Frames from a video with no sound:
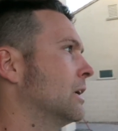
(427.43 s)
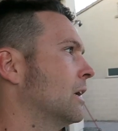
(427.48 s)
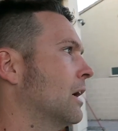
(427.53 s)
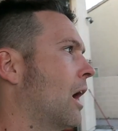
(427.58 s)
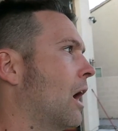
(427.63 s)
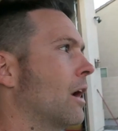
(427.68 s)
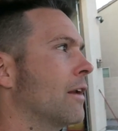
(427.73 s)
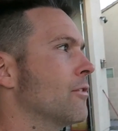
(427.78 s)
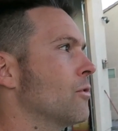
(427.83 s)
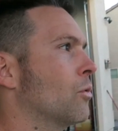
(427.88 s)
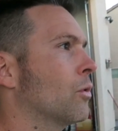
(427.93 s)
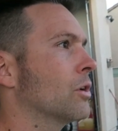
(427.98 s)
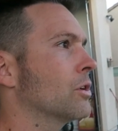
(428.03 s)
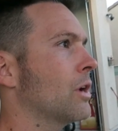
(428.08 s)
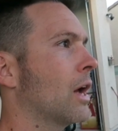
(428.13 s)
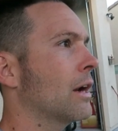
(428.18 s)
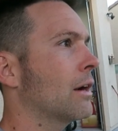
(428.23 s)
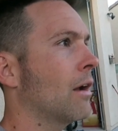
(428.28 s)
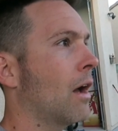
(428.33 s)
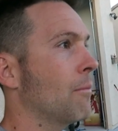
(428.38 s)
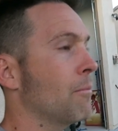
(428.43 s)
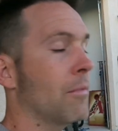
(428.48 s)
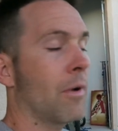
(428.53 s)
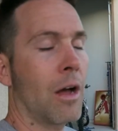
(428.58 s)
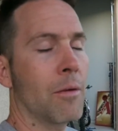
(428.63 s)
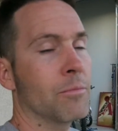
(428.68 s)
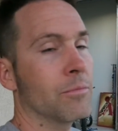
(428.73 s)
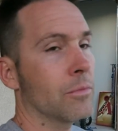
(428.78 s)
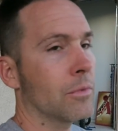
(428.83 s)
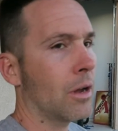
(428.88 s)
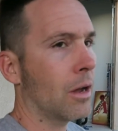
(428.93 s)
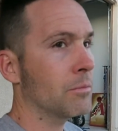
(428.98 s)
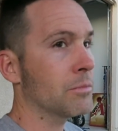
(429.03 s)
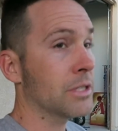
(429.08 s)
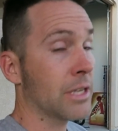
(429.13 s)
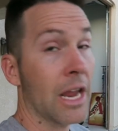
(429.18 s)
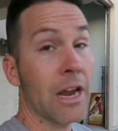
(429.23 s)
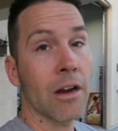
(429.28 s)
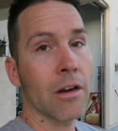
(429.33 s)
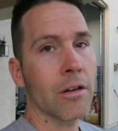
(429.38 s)
I don't even want to, I'm
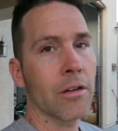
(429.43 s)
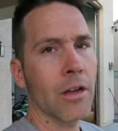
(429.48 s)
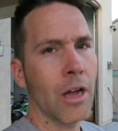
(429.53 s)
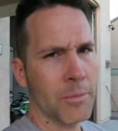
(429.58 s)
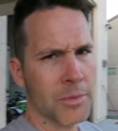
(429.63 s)
scared.